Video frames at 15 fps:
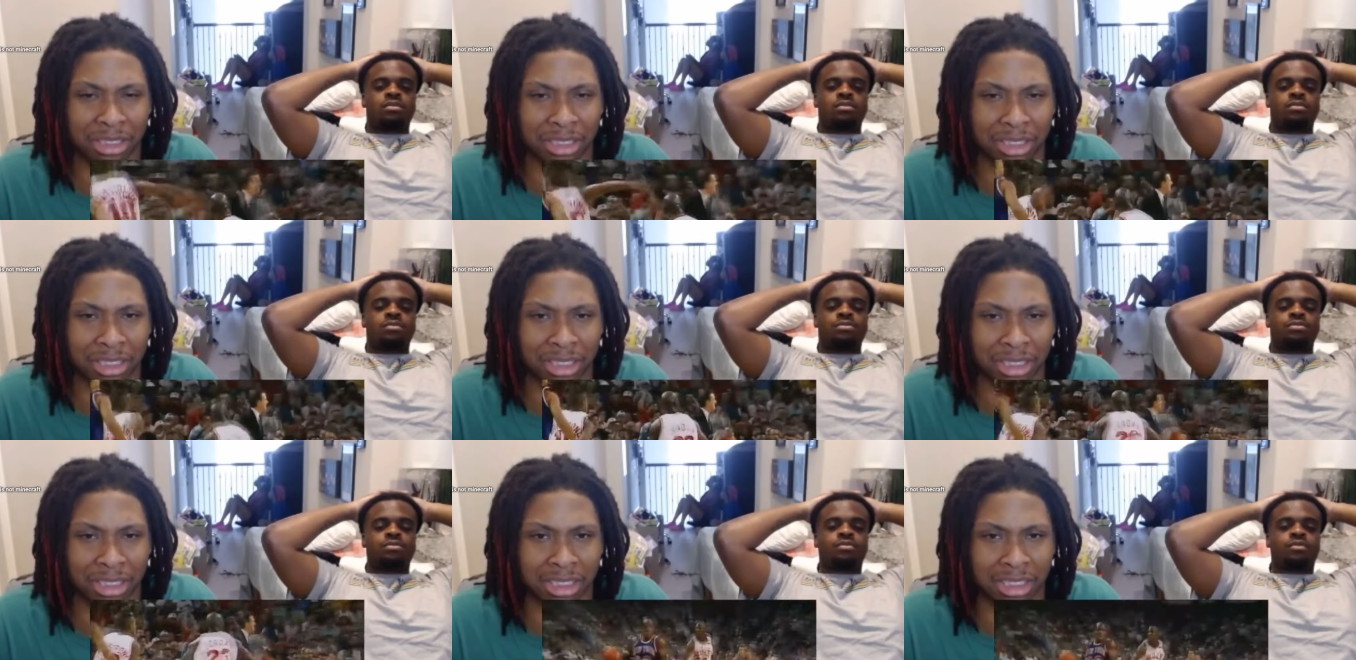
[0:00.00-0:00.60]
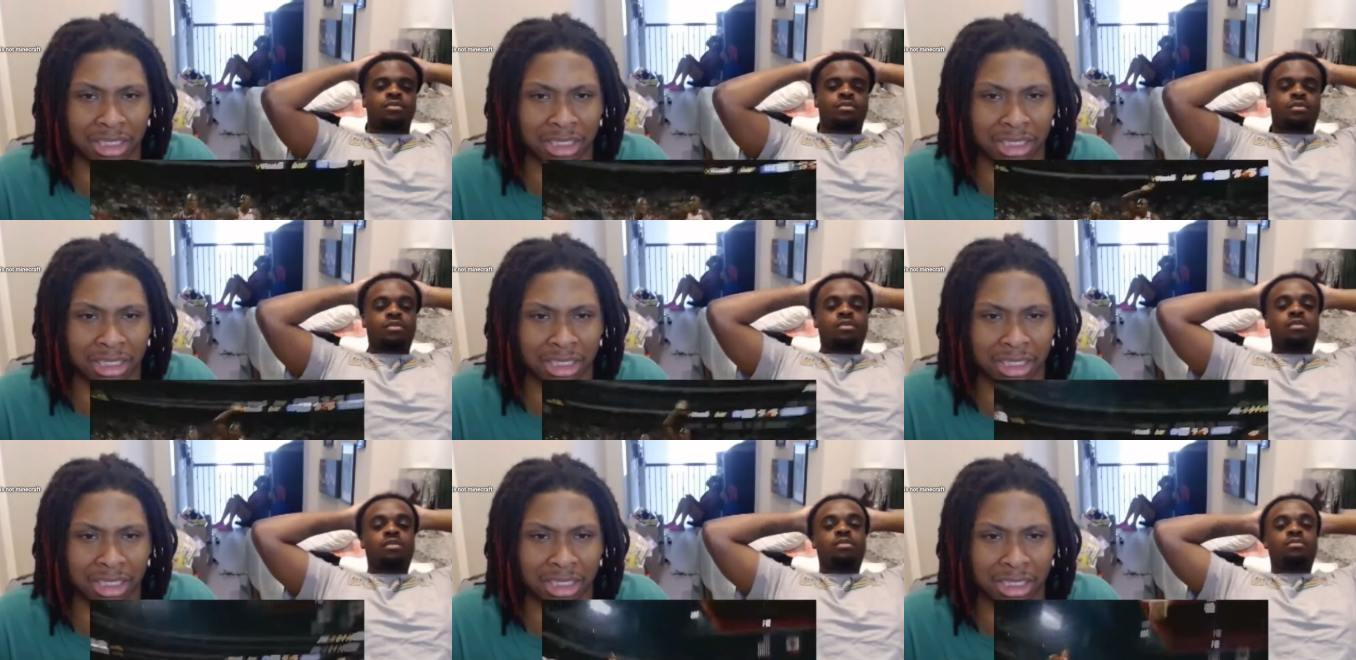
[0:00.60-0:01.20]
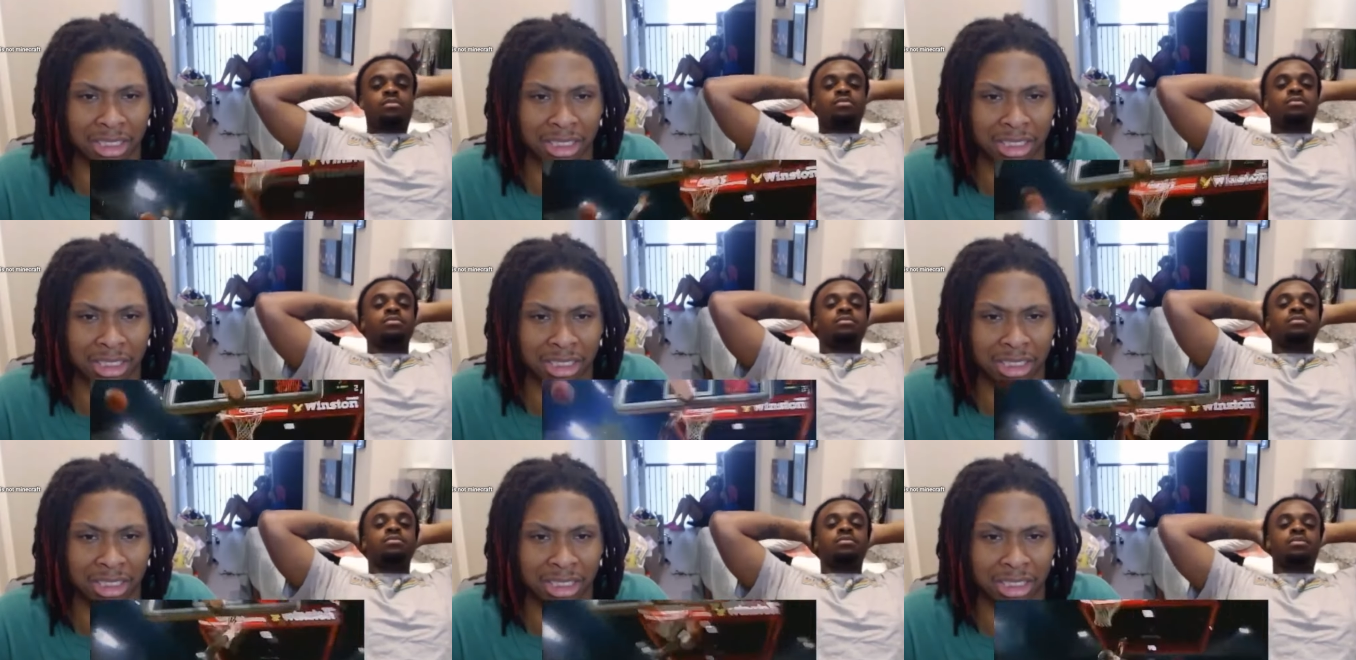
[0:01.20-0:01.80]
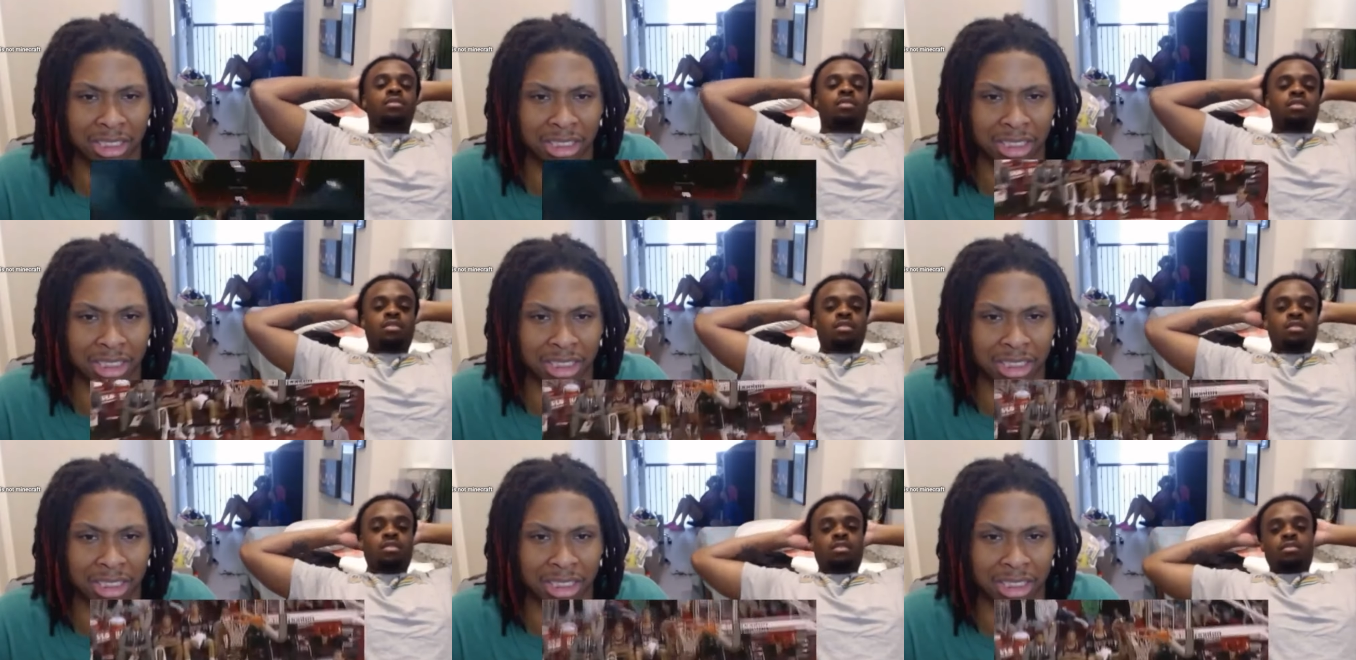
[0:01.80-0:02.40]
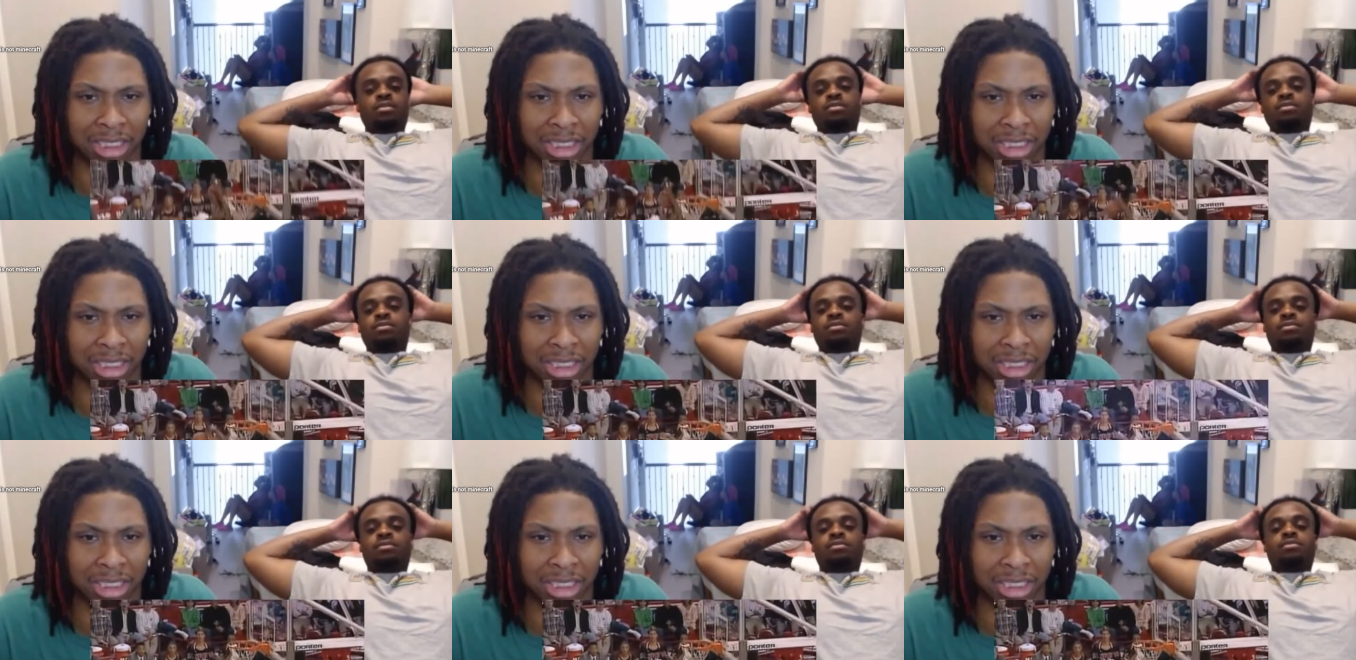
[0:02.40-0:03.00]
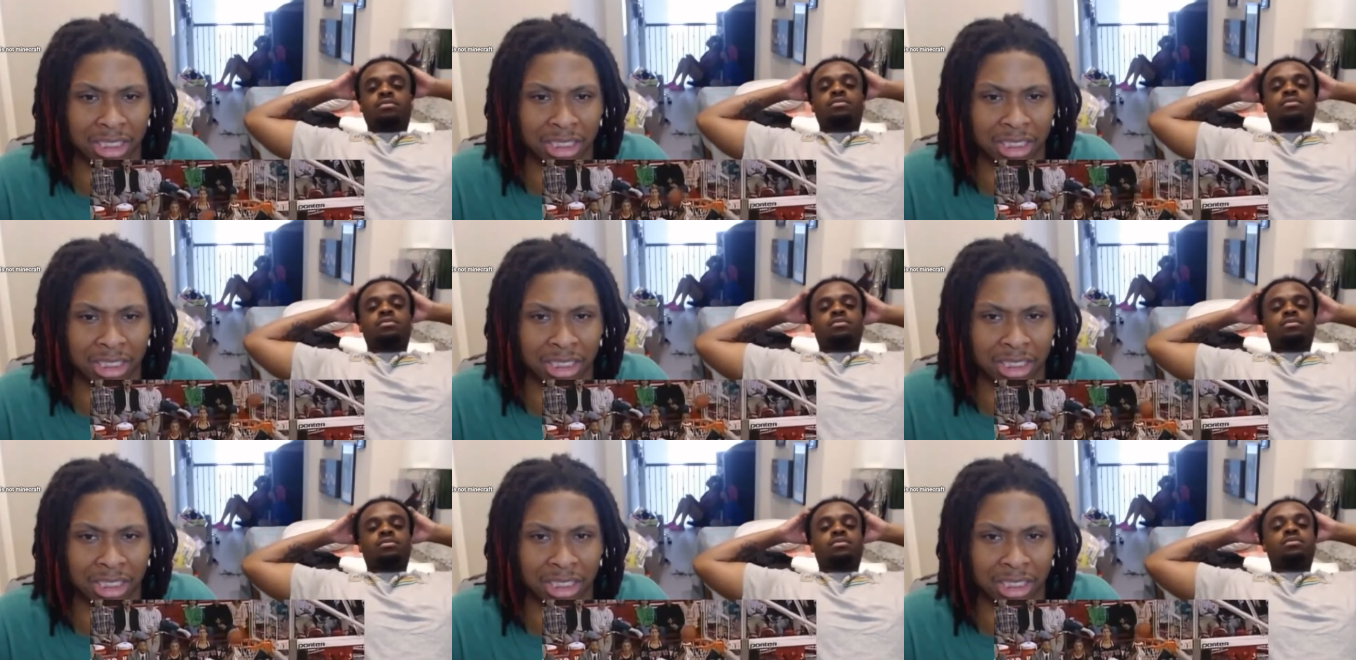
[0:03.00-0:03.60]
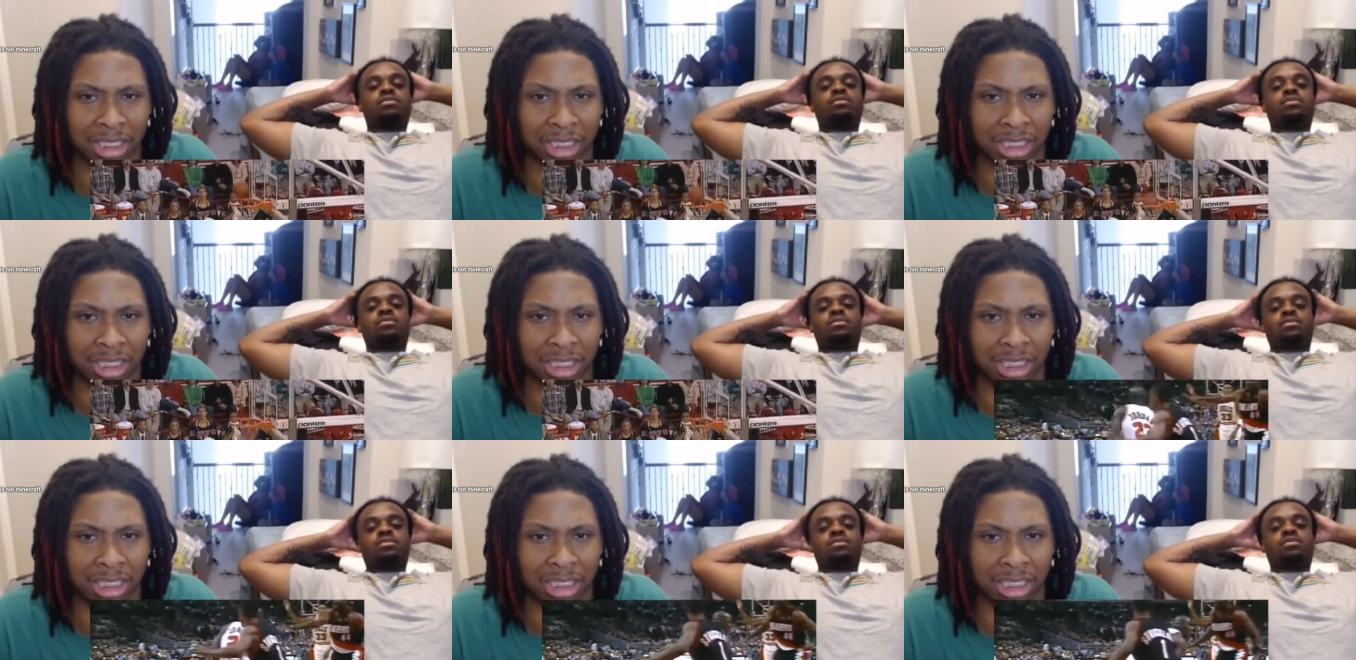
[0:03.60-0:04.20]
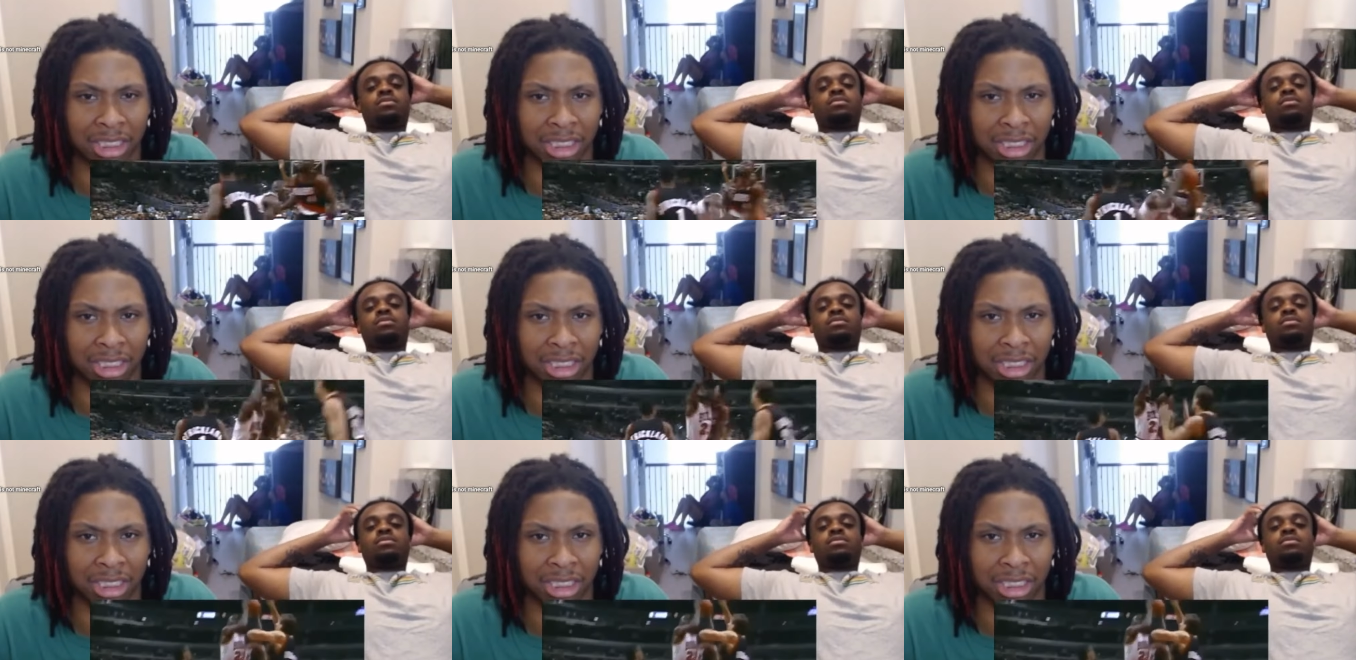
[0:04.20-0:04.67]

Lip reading: No one is speaking in this clip.